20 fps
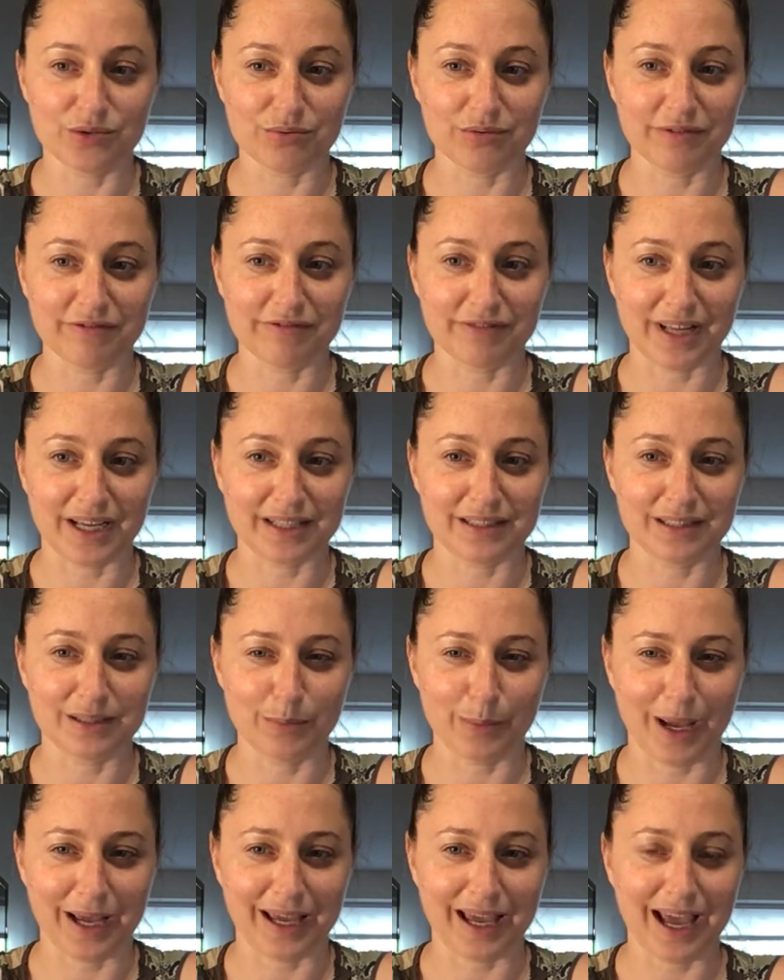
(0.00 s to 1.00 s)
reflected
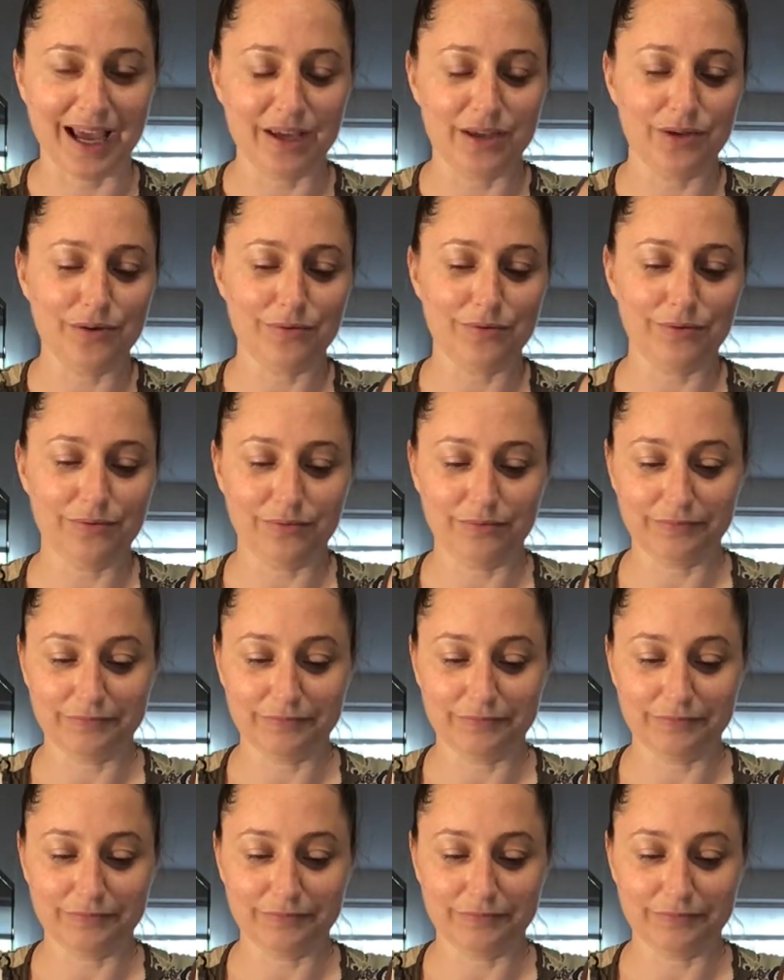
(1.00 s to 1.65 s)
back at you.